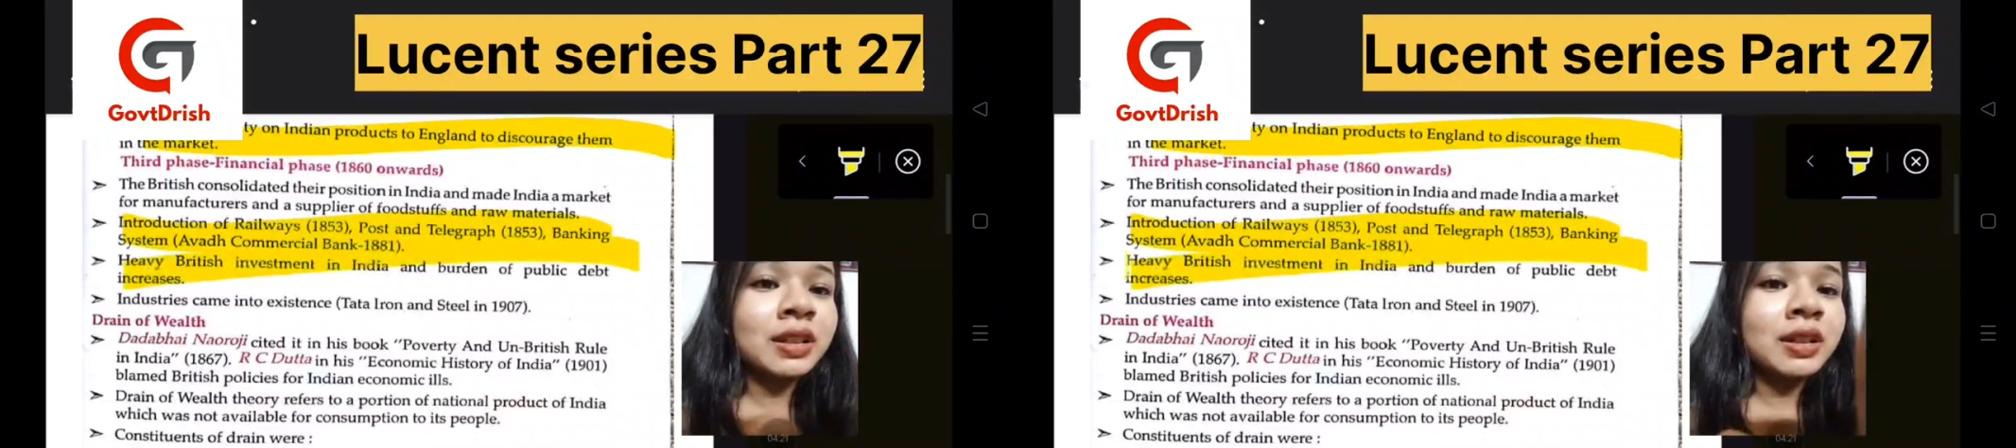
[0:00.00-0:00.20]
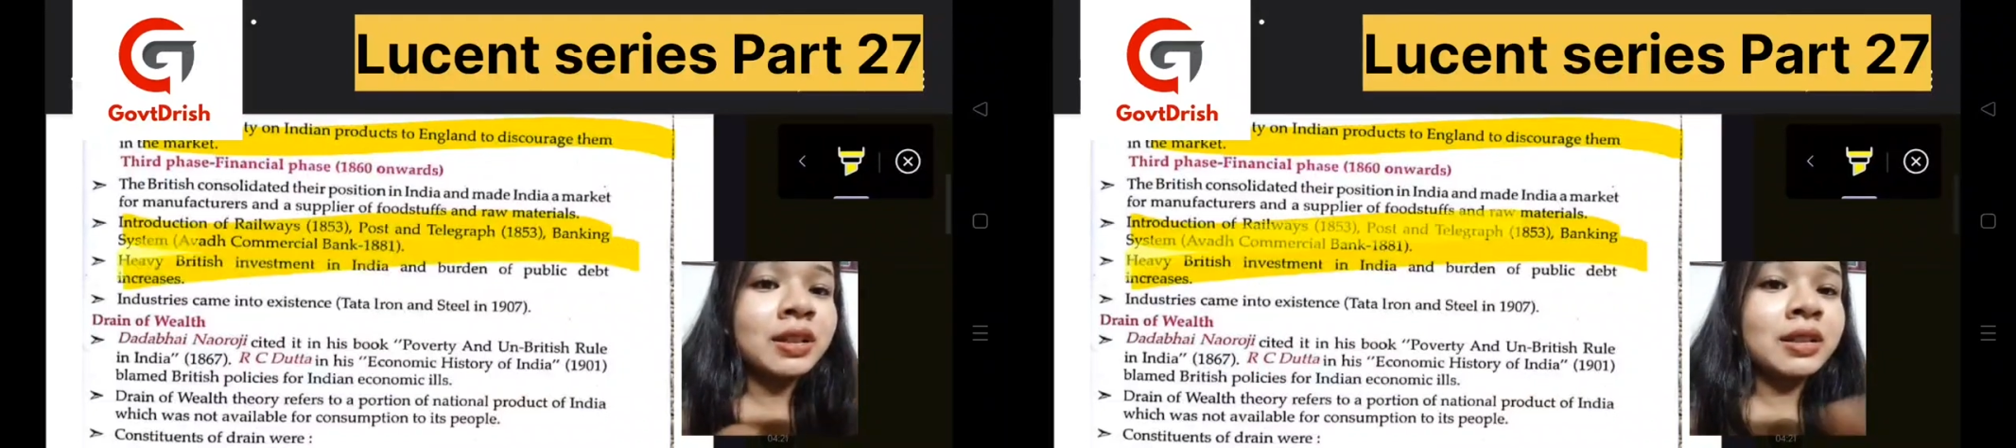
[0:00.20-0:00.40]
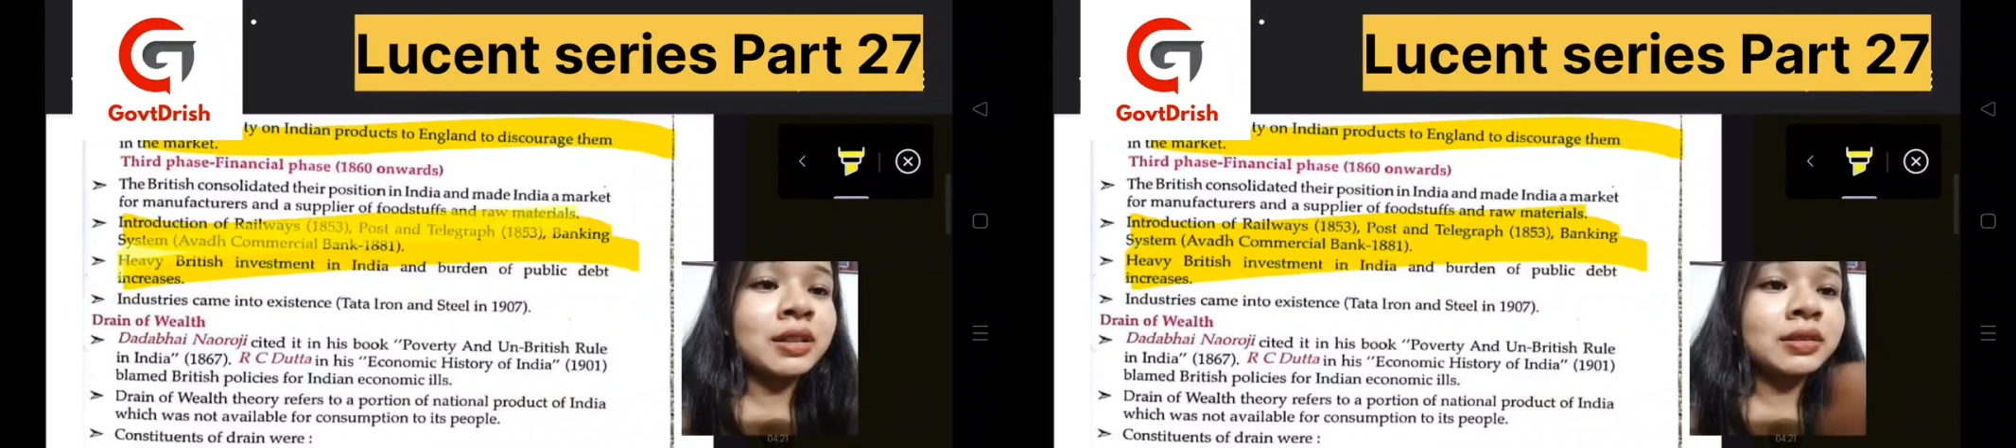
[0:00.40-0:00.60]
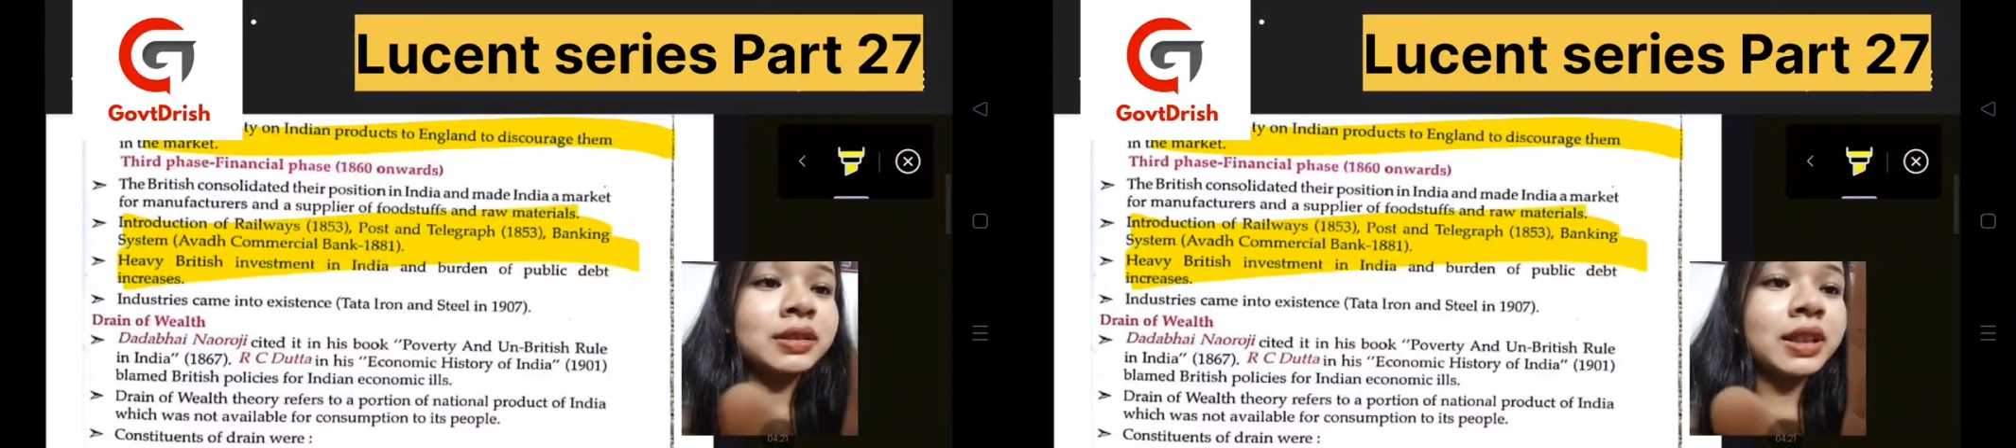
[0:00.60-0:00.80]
things that